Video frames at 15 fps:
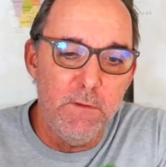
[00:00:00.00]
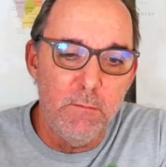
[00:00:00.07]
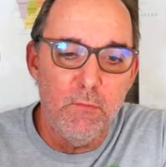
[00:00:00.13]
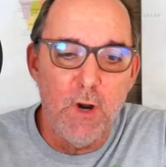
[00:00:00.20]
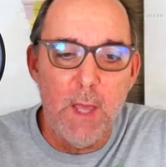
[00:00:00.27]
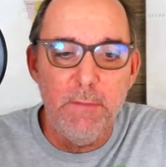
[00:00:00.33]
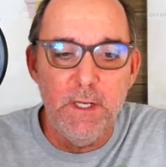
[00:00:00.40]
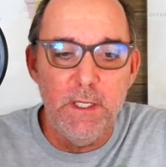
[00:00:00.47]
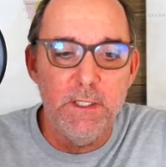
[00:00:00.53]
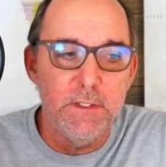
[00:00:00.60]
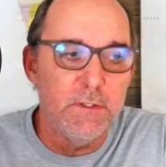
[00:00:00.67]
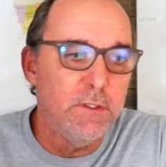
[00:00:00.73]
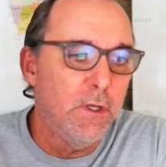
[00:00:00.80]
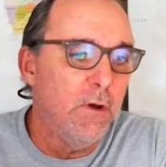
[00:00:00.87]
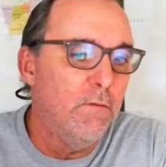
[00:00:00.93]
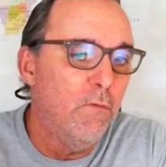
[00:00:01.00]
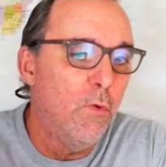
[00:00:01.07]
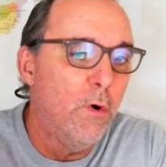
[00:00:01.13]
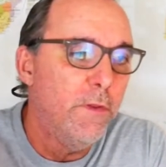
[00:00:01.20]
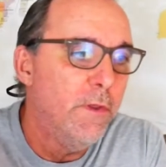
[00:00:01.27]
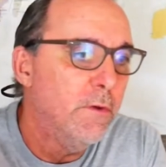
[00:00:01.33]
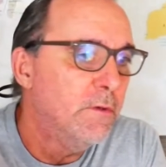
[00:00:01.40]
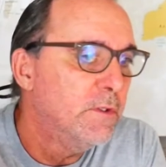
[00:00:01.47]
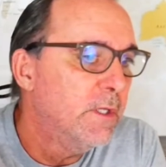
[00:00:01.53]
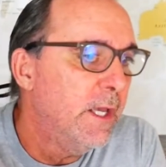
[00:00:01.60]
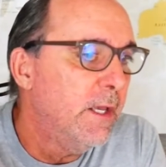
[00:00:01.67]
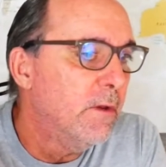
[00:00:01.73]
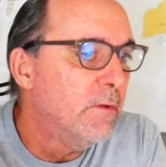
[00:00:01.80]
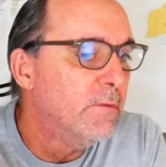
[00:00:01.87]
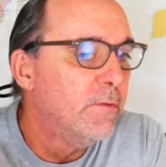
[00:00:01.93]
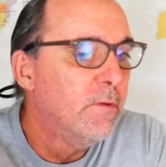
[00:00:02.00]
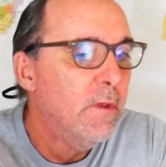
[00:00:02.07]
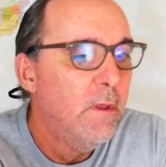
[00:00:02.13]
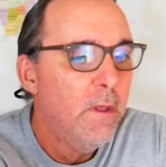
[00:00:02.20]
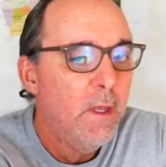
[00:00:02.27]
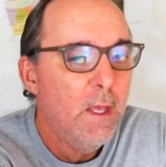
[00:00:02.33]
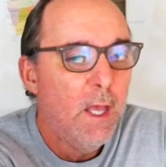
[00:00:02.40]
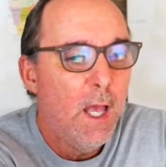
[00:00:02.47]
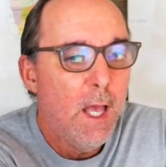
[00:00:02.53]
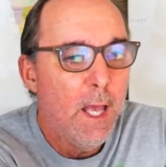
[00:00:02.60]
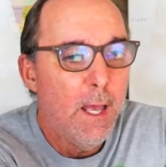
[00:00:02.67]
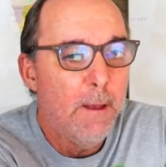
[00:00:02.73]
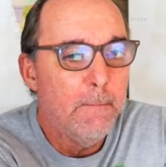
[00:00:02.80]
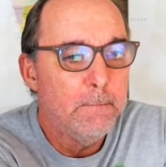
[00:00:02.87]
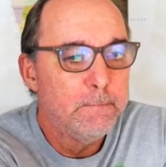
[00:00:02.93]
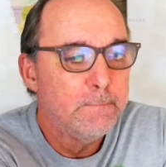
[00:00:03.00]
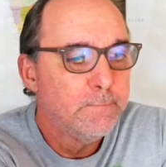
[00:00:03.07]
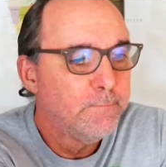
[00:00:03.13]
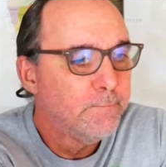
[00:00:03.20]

probably need just to avoid those sales. Going